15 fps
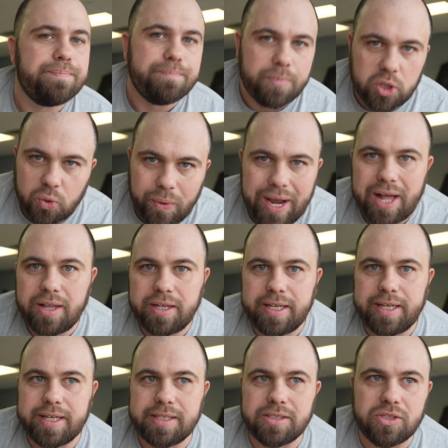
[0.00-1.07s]
But the
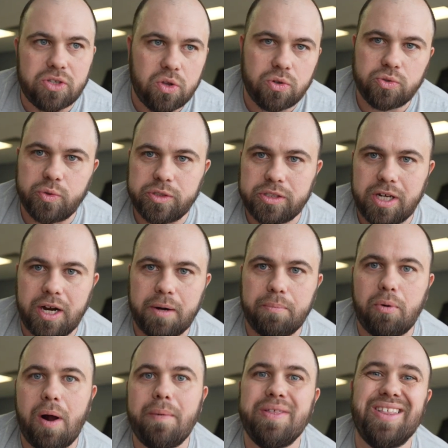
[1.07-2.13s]
reality is those ones are
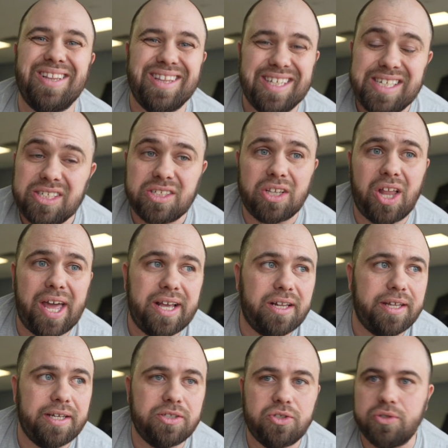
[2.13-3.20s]
probably the least
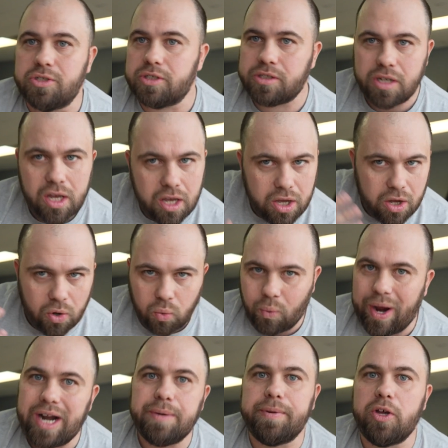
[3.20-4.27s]
likely to just
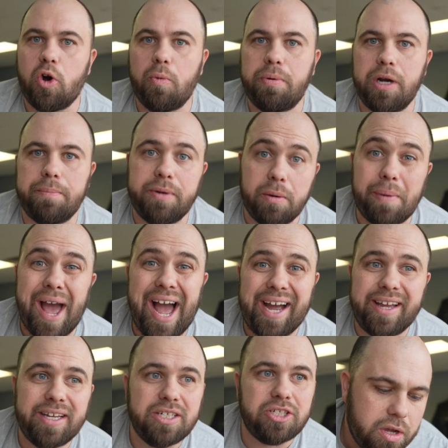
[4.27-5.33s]
randomly open up your
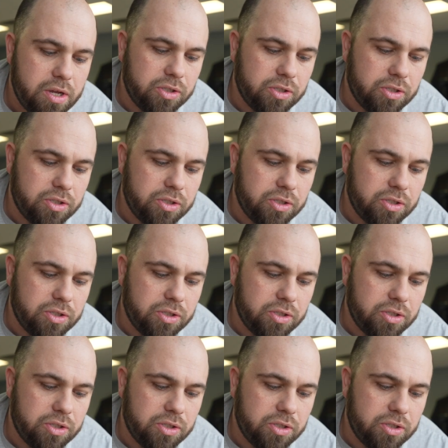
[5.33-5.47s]
package.